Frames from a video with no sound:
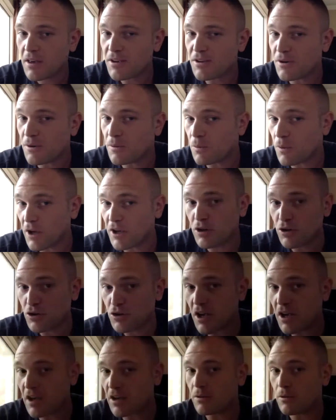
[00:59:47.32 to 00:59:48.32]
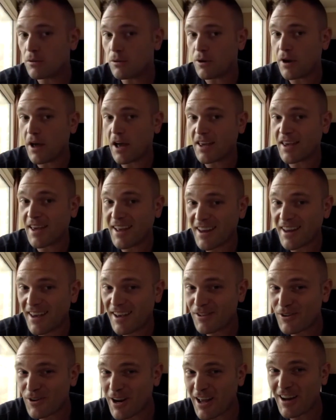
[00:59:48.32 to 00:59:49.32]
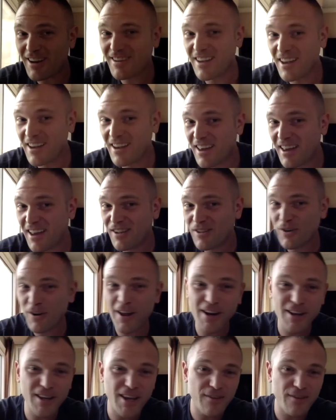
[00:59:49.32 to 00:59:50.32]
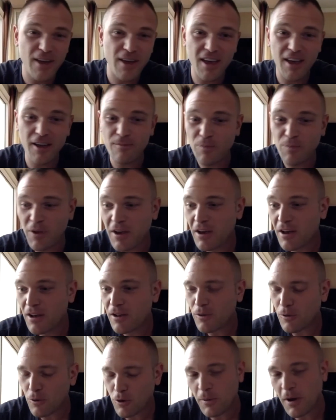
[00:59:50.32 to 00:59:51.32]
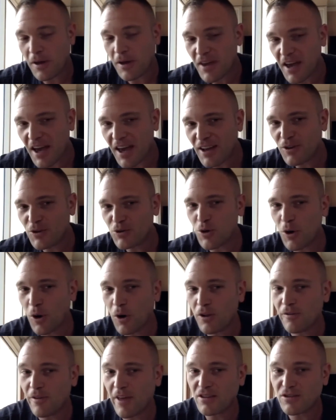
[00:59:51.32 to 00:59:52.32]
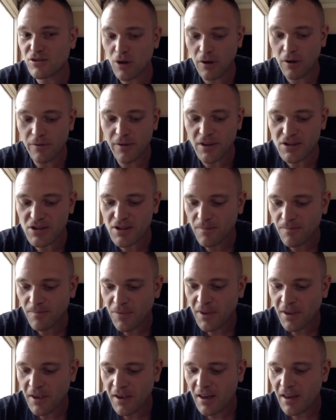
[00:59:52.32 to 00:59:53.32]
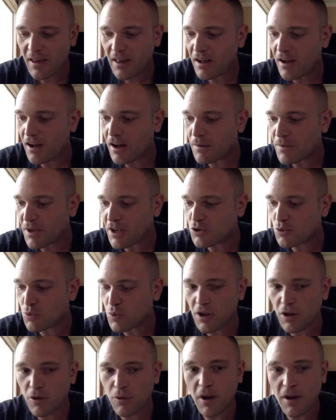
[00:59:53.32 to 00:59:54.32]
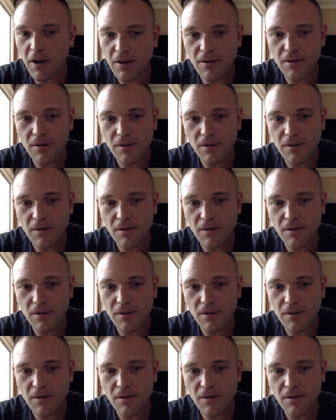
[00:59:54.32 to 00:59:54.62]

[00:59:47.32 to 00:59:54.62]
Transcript: you know, like you're saying, learn how to get hit, learn how to take a hit, learn how to give a hit, learn about the angles, all of that stuff. It's um, and, and really great.